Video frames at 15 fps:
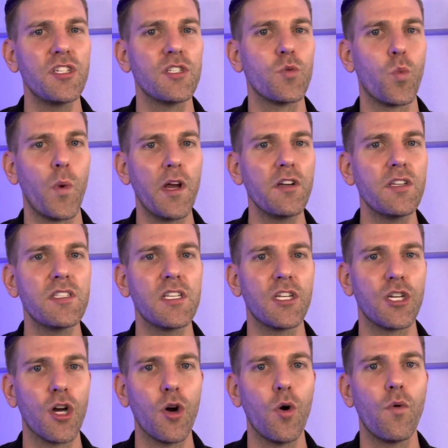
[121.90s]
is, where does it
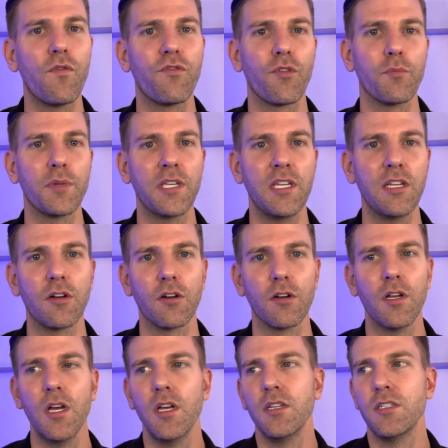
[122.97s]
go from here?
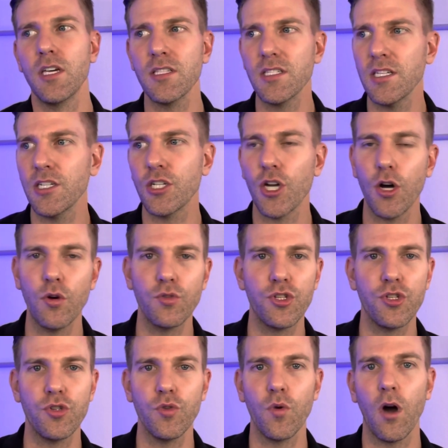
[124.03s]
Does it go
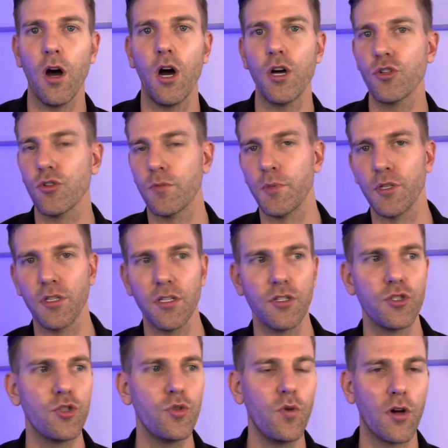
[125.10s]
to 100 billion,
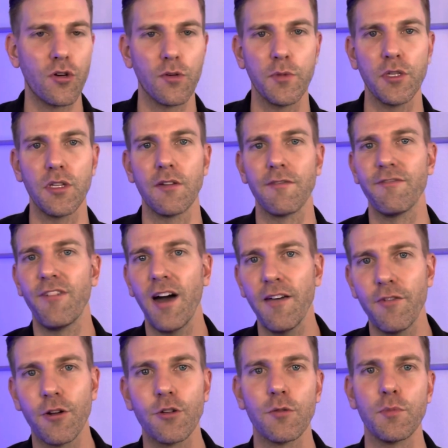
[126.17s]
200 billion,
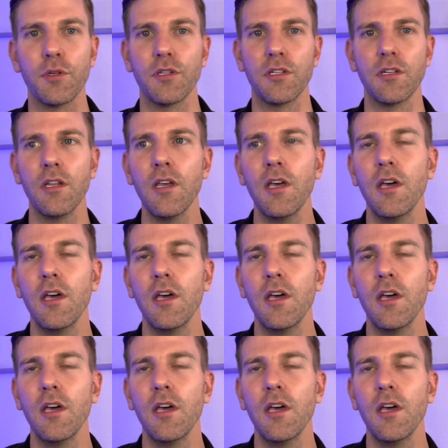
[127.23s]
500 billion?